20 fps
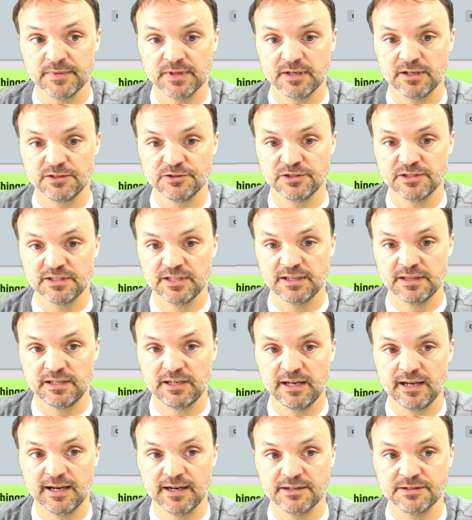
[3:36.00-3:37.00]
I'll just hit
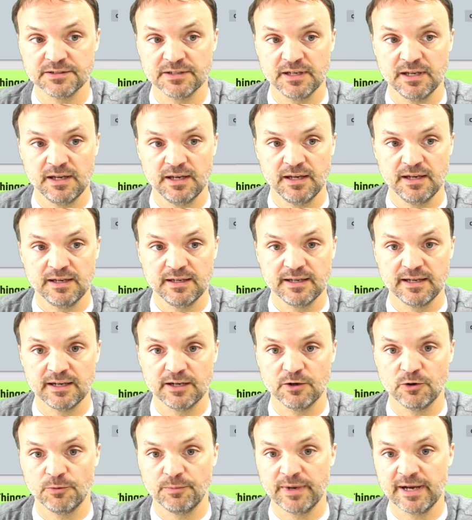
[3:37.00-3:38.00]
the X
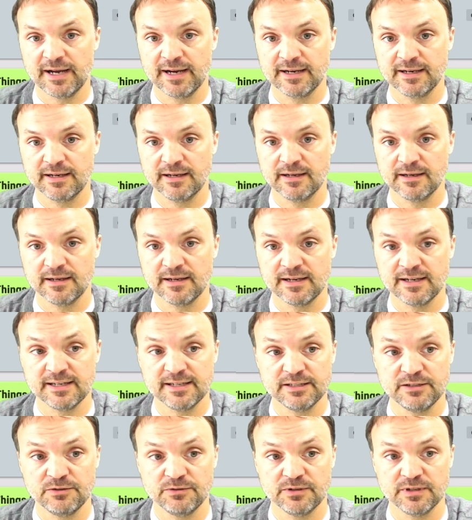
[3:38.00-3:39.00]
and go back. Uh,
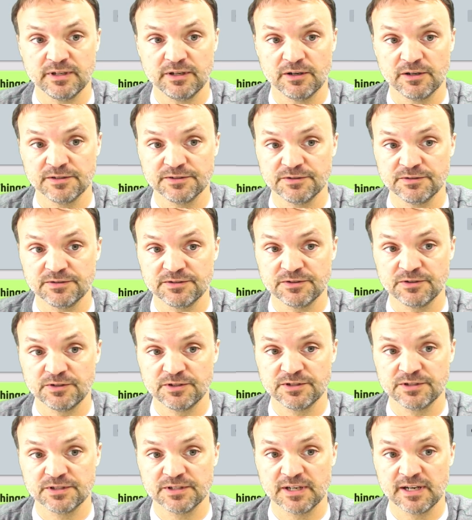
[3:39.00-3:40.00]
you could also
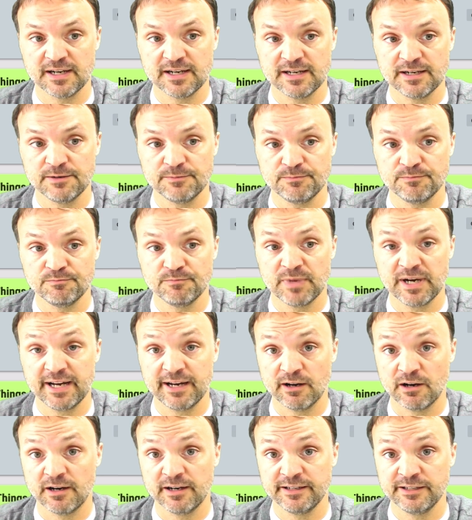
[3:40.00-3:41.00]
search uh, by
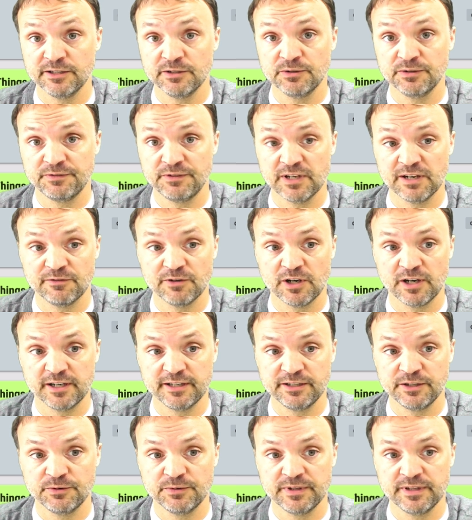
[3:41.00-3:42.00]
audio if you have
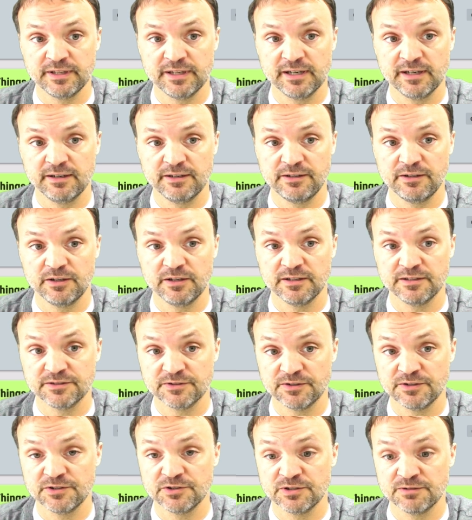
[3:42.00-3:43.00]
audio in there. You could
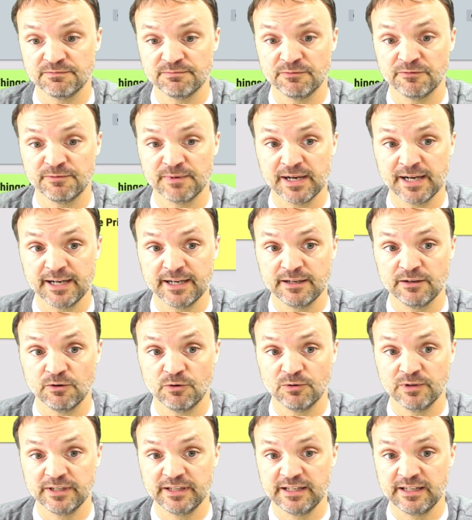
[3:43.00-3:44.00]
search by
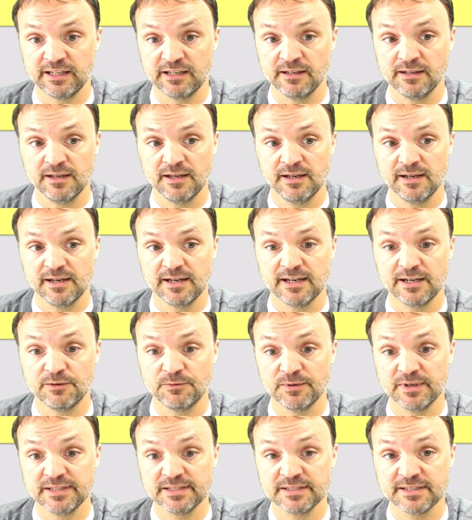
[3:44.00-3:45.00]
only the uh,
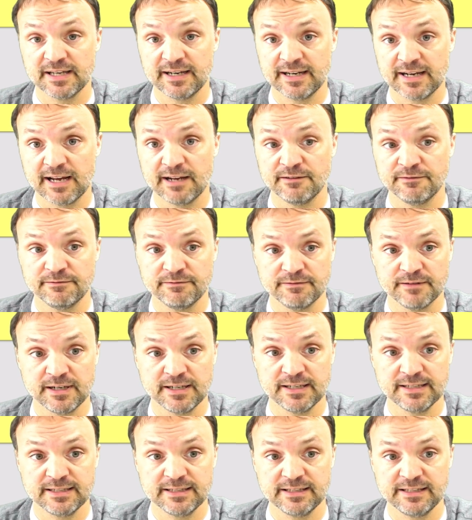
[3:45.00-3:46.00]
ones that have
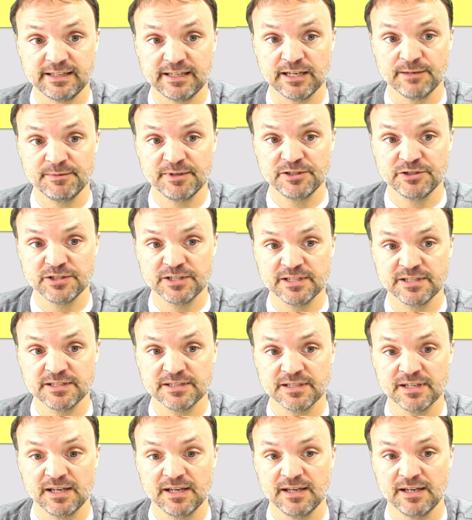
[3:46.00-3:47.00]
uh, the
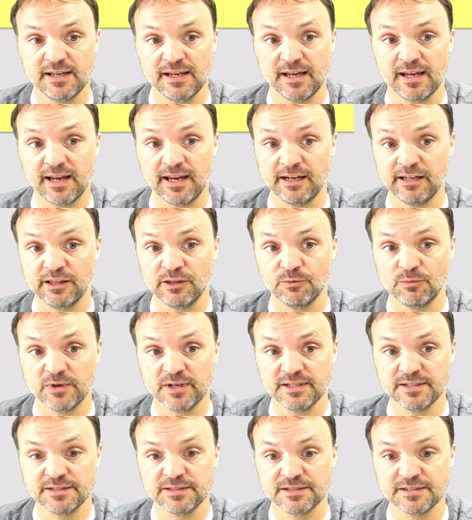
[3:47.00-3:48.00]
images, any of the
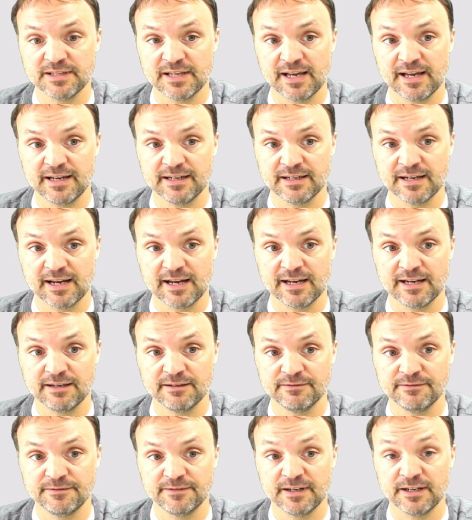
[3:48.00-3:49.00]
ones that
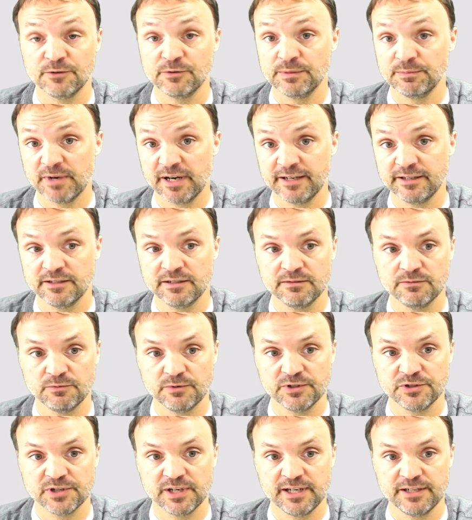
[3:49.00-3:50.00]
have a reminder,
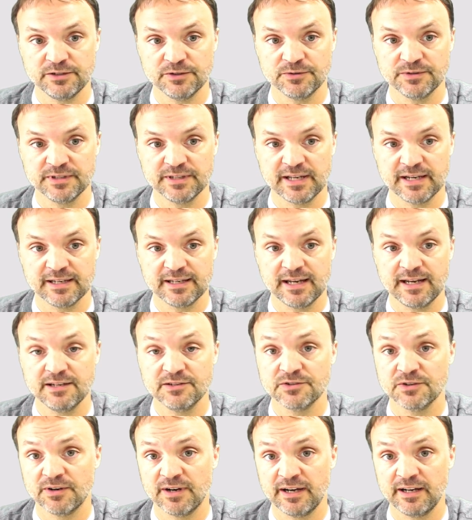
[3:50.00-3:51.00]
which I don't in that
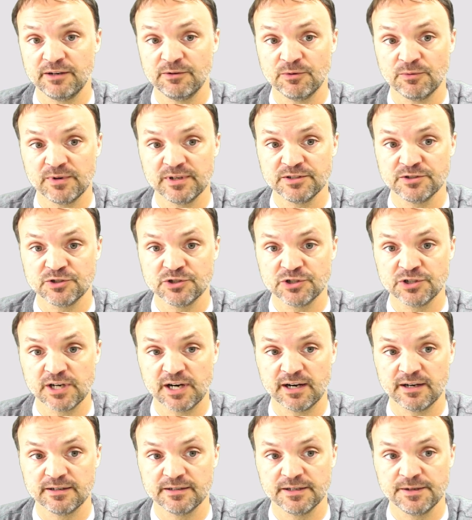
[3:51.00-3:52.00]
case, or any of the ones
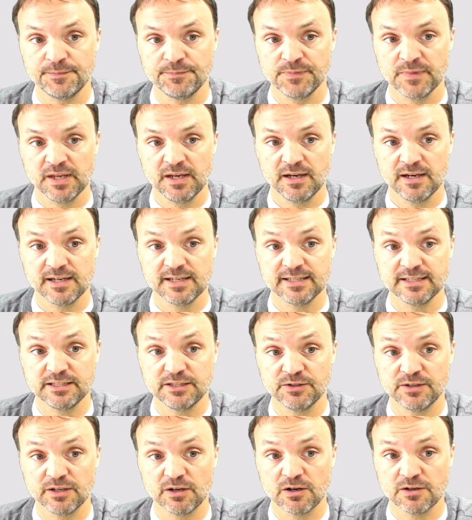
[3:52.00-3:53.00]
shared. Uh,
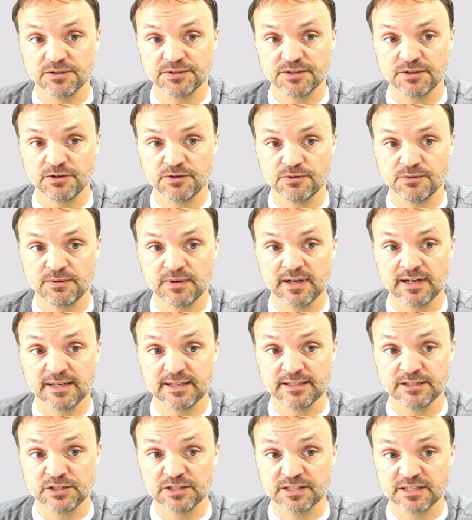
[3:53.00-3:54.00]
you could also
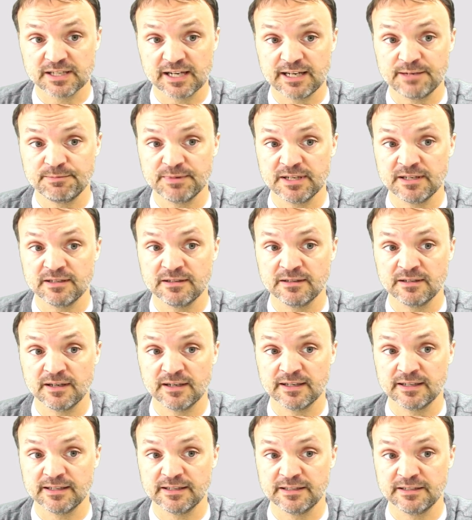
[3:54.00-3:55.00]
uh, just type in
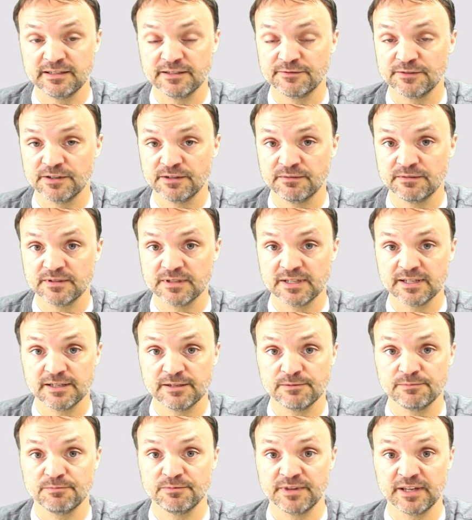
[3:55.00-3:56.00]
the different
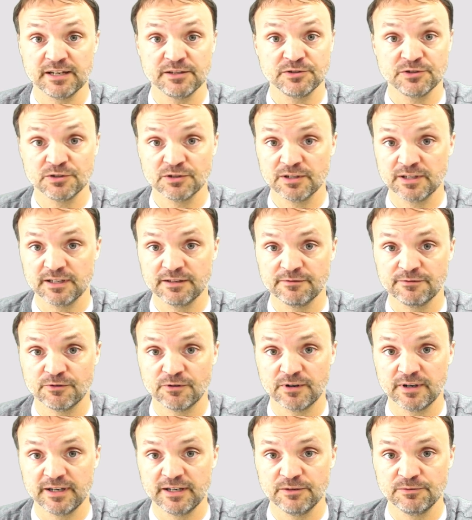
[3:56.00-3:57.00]
things you're looking
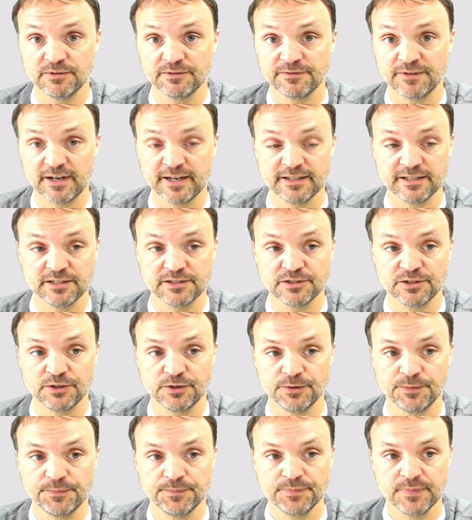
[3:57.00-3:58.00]
for and it will find it
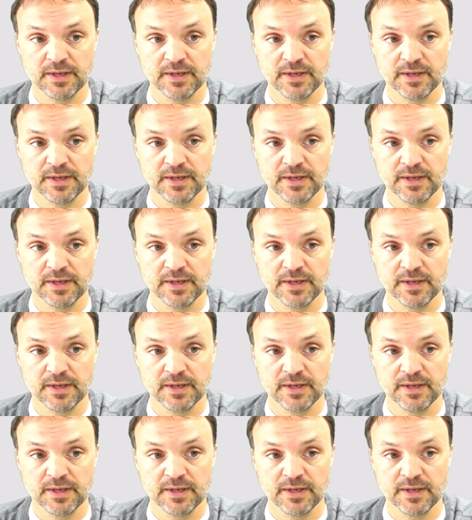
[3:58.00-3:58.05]
too.